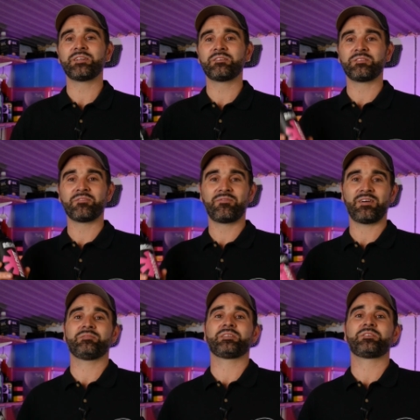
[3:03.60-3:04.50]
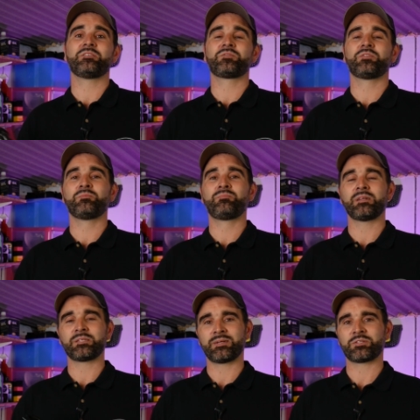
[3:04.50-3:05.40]
video and you've found this useful,
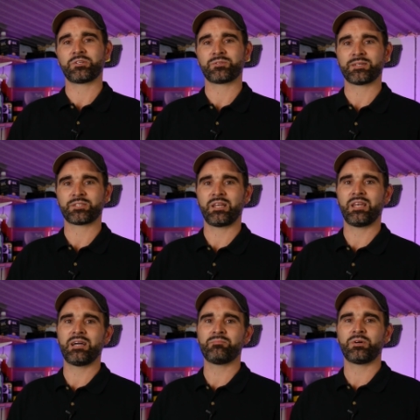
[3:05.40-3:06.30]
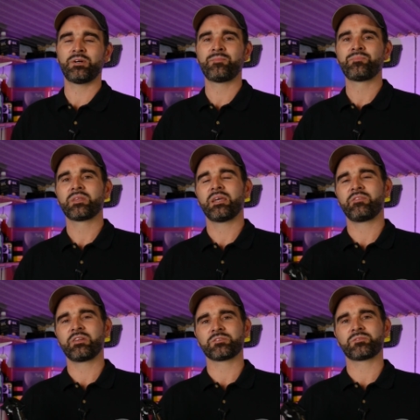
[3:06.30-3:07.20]
please make sure you smash that like button. If
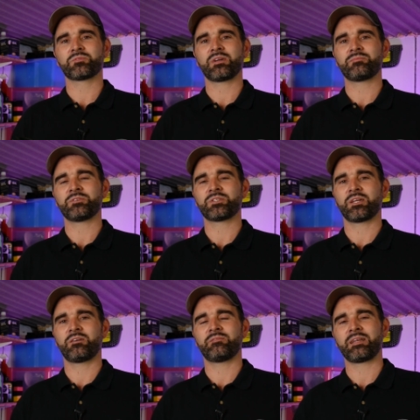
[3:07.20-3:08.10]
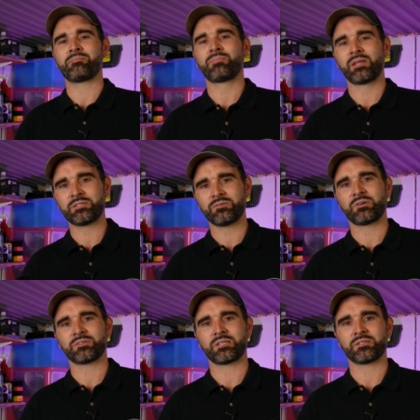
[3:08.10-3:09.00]
you're not subscribed to this channel already, please do
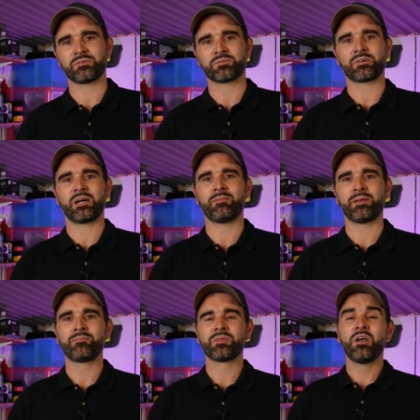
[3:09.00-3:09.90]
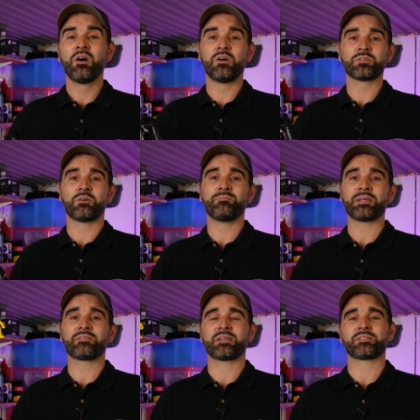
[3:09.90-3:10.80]
consider subscribing. Also, a
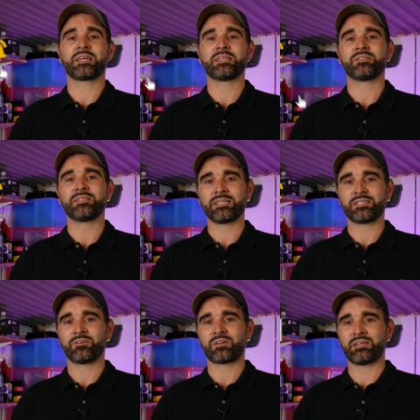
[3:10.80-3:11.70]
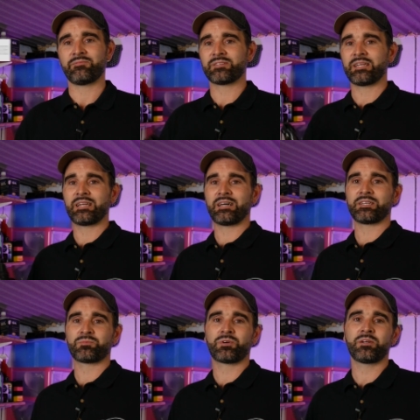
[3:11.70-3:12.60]
big thanks again to Detail Clean for sending out
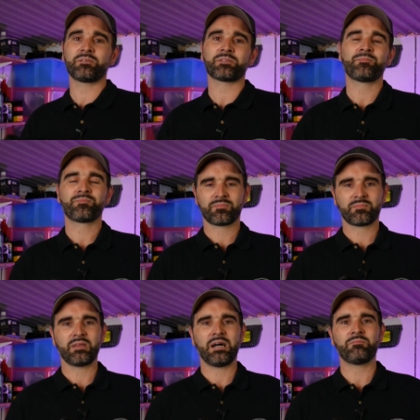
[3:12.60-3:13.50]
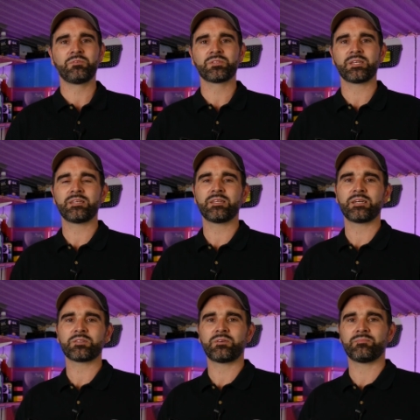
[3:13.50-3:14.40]
these products. And we'll see you in the
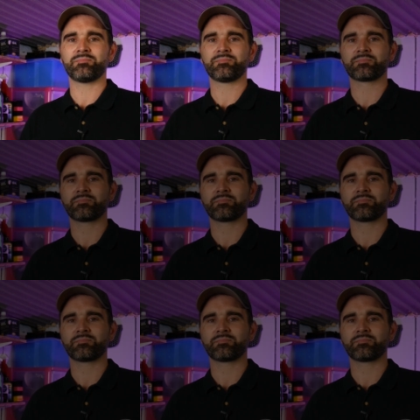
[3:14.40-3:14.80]
next one.